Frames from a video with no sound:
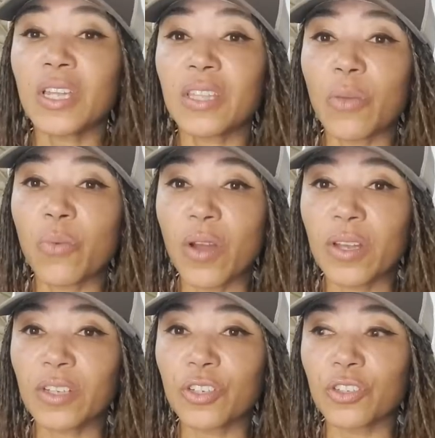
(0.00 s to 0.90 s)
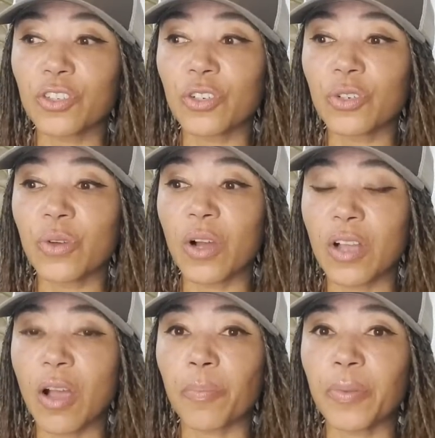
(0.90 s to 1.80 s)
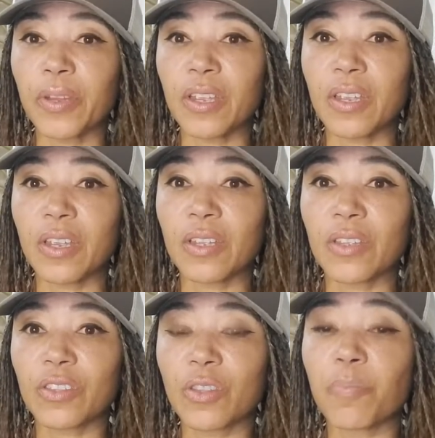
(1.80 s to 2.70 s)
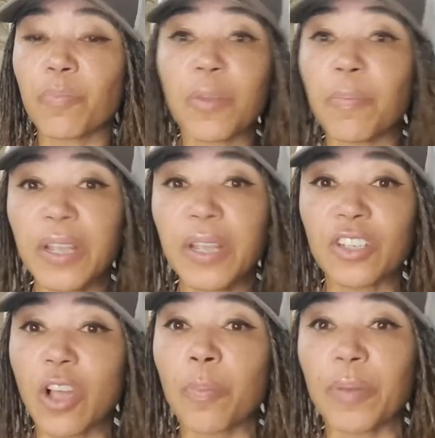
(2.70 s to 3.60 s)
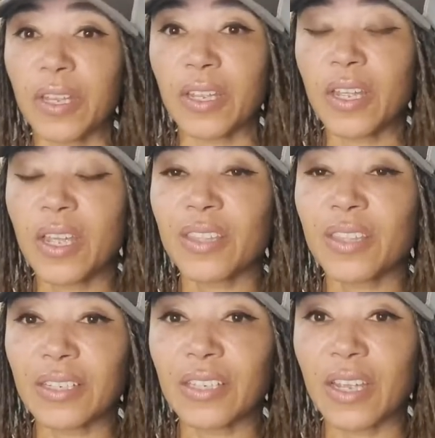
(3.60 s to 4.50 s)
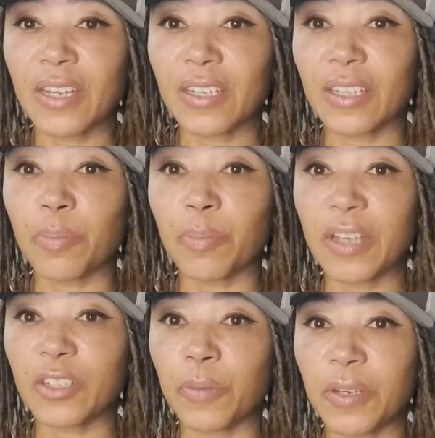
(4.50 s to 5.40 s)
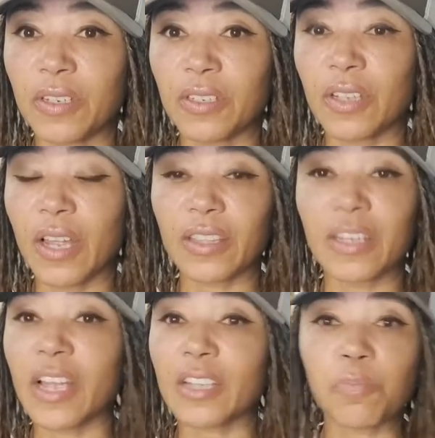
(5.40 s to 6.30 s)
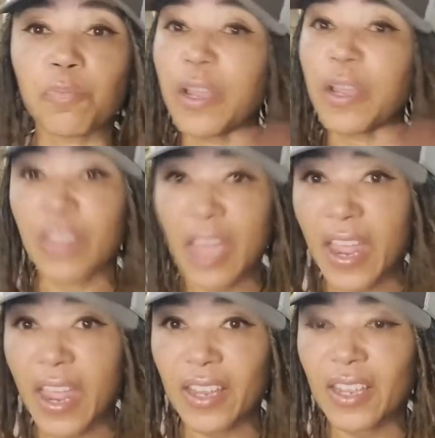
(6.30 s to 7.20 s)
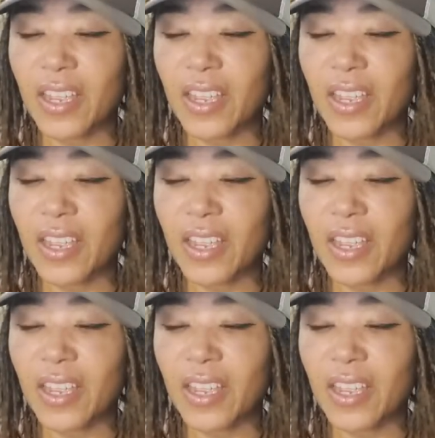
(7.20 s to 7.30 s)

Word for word: They wanted to do a company, the, the biggest company that did, did the B H Bs, like the next big thing.